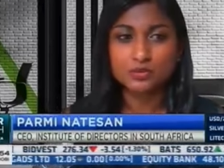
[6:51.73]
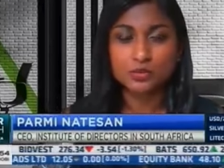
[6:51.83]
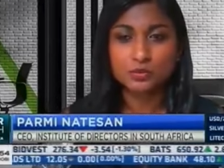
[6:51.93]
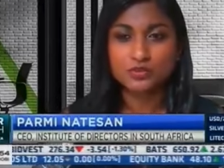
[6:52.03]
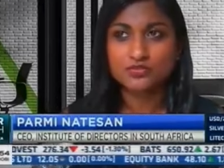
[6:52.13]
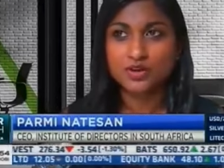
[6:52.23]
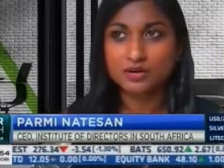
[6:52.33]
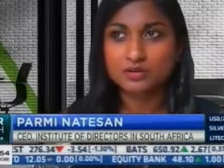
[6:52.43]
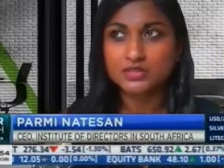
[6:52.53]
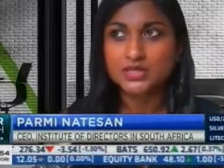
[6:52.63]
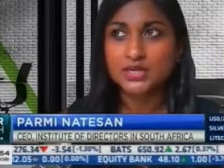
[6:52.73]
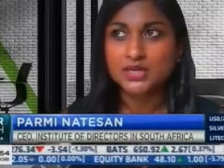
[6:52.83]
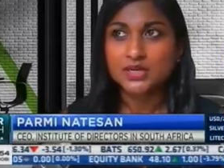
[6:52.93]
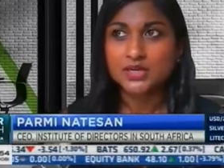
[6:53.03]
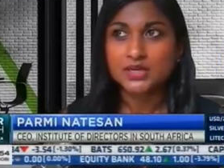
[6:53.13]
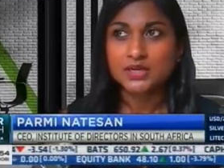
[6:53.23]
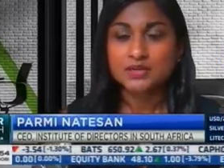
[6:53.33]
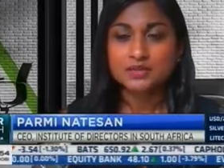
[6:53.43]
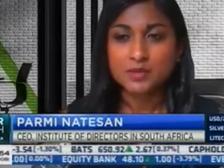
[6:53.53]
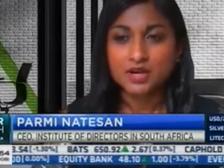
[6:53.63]
So what we found in
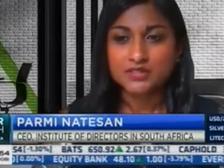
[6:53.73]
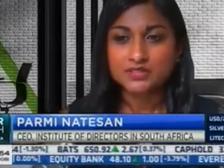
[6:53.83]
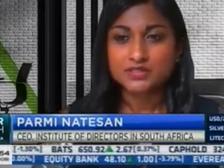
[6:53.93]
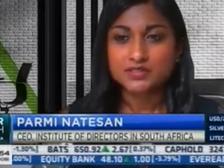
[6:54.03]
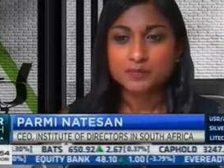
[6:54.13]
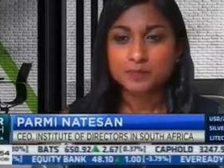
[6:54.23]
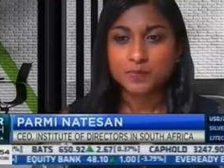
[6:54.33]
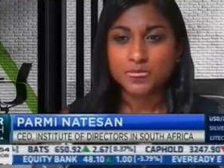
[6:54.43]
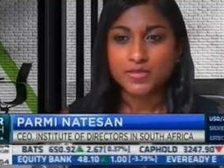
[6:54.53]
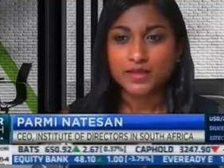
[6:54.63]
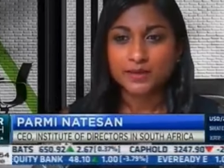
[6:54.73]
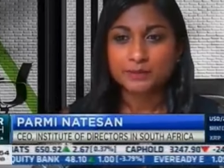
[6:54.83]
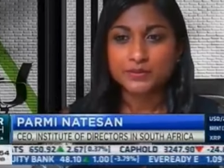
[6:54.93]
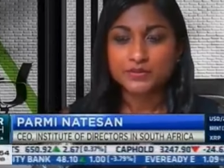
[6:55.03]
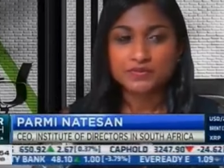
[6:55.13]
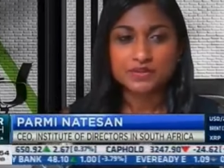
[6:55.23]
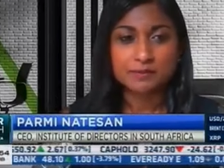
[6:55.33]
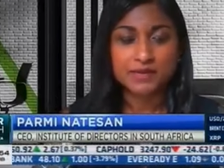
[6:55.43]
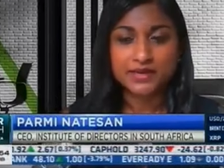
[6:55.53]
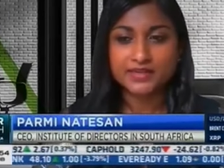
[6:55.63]
the past is uh, because of the
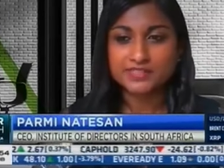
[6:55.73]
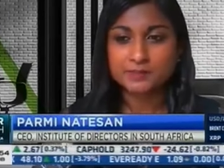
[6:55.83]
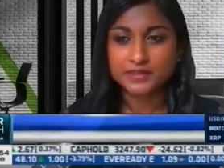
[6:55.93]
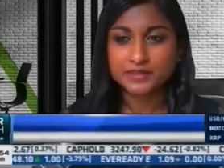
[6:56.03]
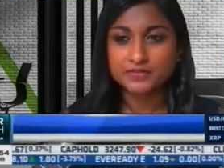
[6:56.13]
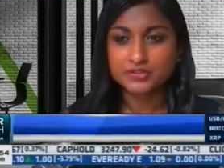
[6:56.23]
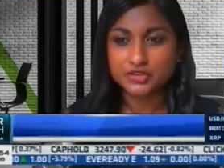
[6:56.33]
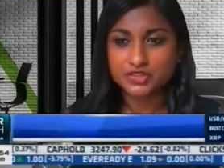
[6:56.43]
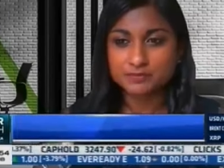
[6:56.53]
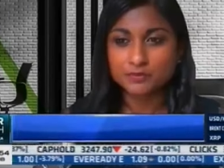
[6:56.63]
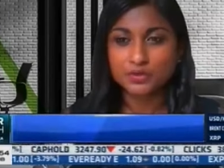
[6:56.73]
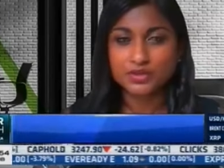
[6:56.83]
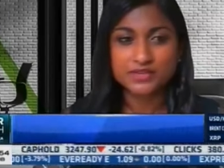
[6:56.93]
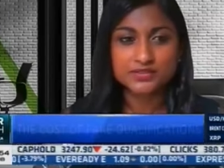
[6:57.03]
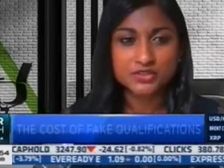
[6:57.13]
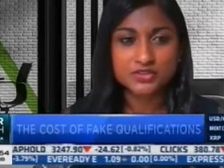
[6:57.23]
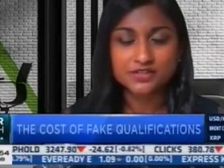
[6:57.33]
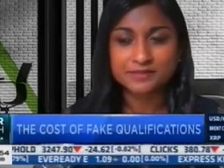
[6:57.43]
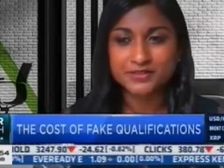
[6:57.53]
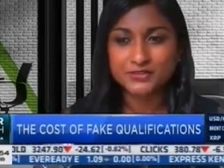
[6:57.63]
apply and explain regime,
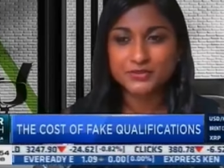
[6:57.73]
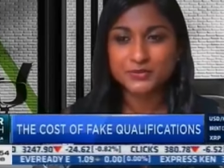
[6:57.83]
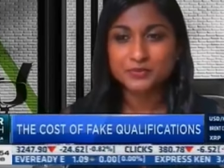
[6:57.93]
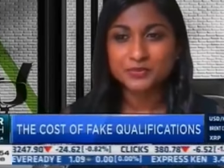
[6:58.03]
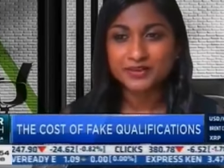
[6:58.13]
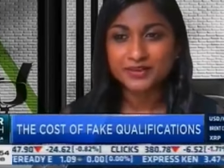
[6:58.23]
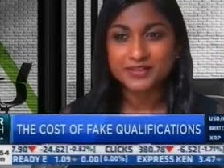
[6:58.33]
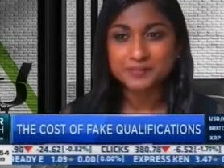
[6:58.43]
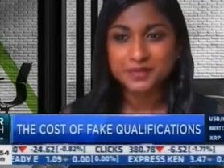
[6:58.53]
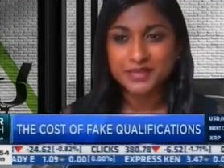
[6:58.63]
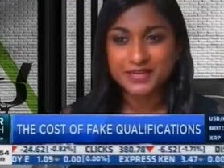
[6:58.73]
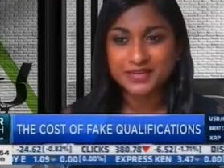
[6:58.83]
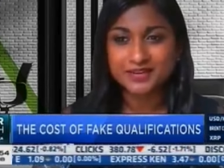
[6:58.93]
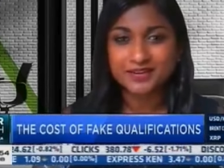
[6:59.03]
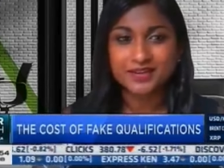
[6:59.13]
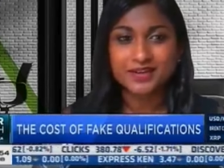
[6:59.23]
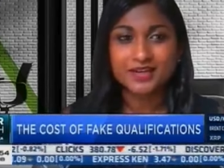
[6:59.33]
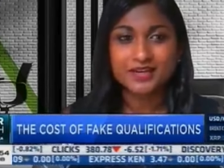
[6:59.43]
organizations are meant to be explaining